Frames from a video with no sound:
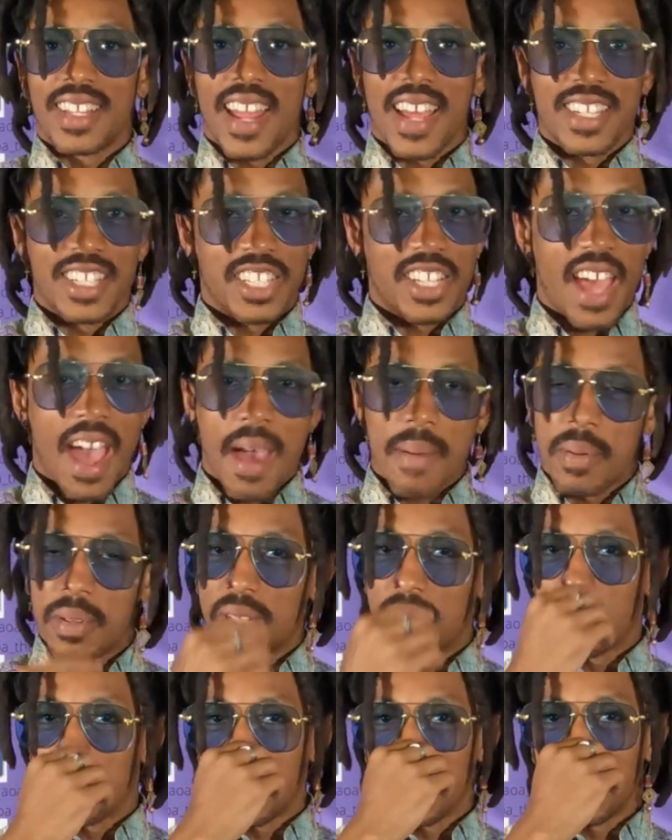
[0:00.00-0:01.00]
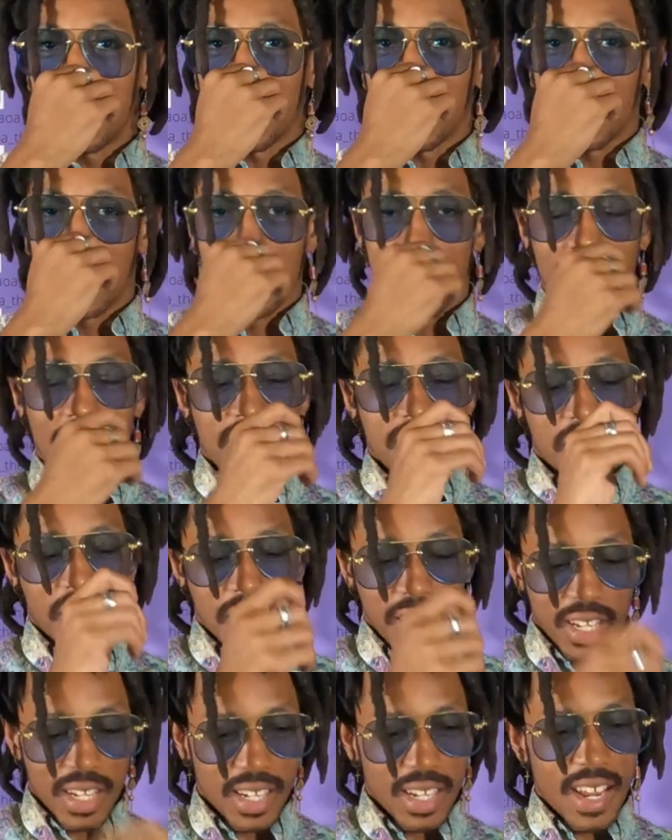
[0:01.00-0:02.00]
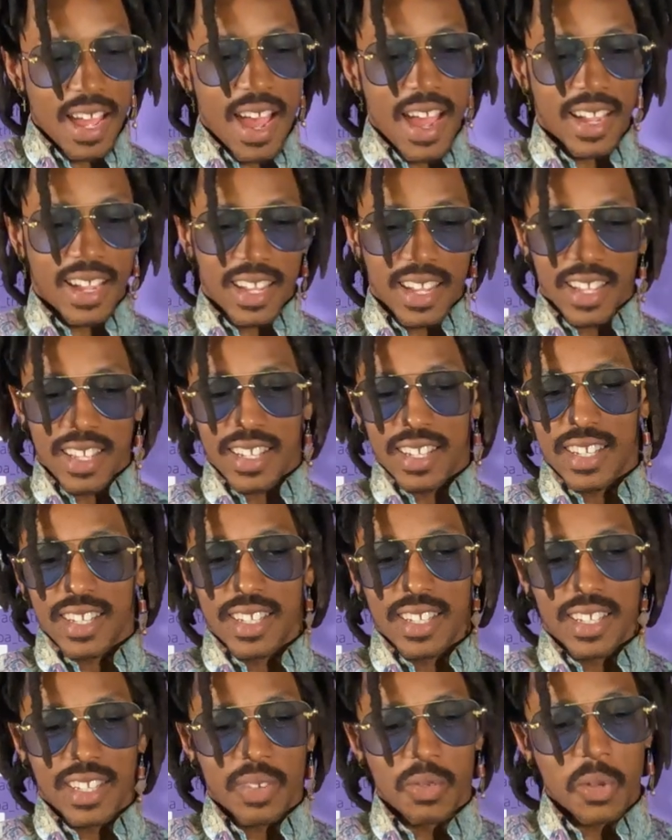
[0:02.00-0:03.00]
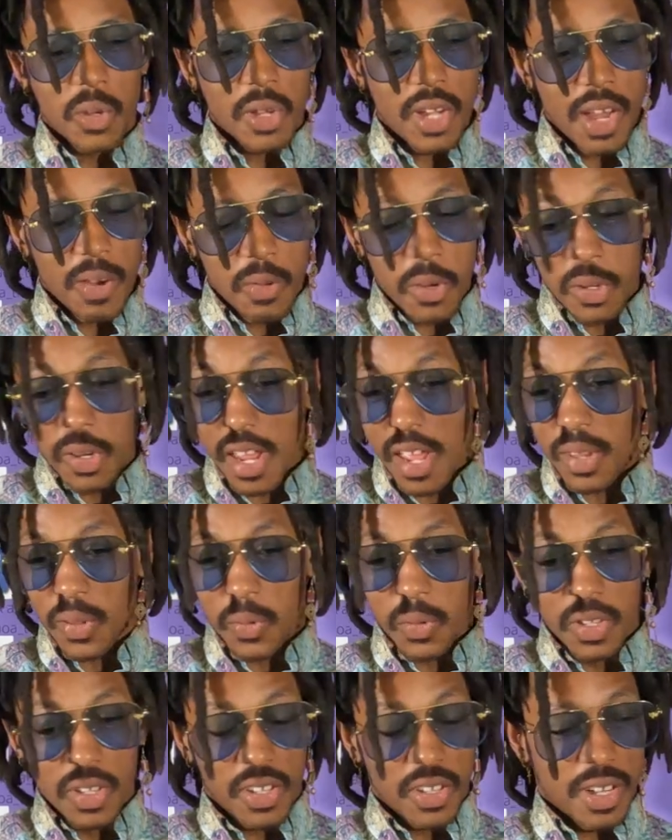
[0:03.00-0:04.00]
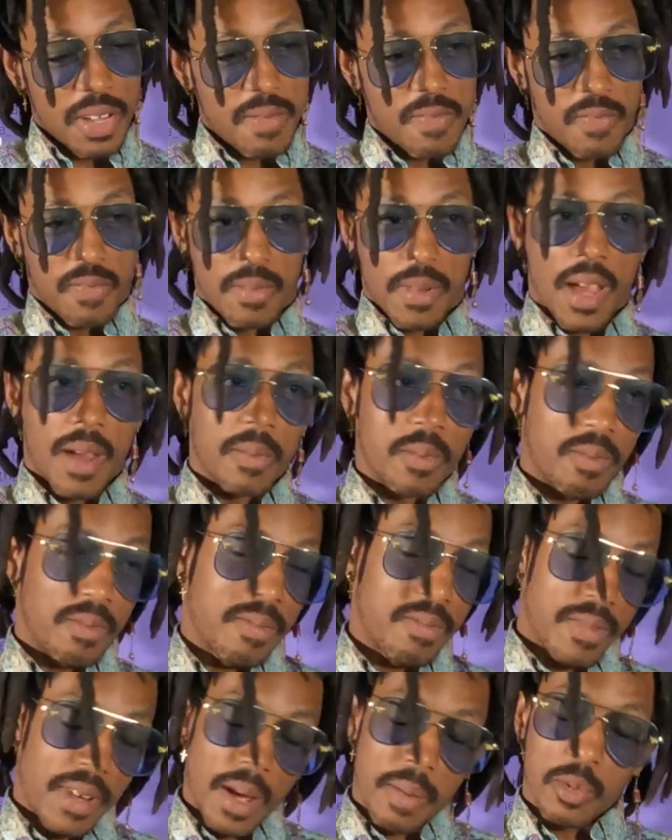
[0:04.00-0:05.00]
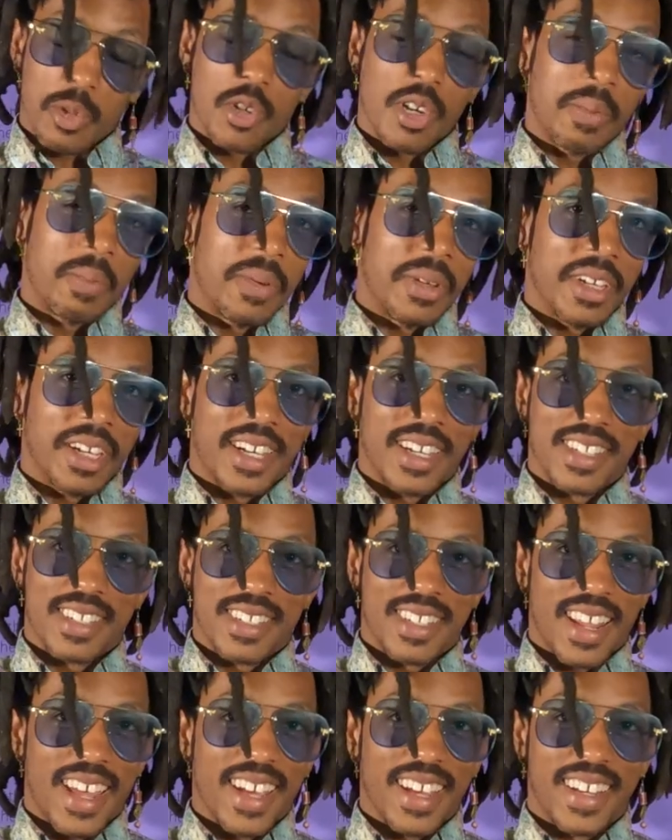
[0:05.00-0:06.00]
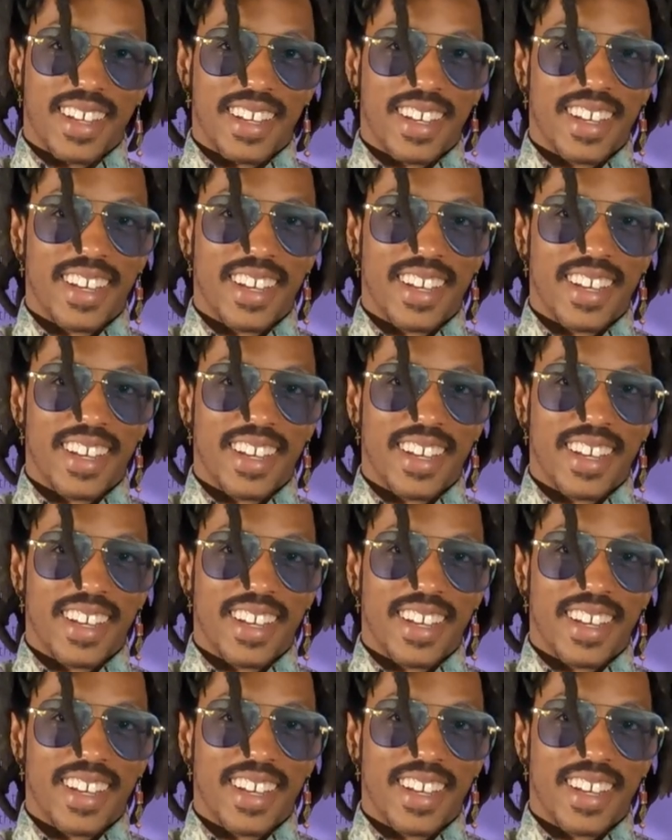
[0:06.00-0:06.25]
And I just happened to be there. So I get a knock and I roll down the window. I'm tripping because like,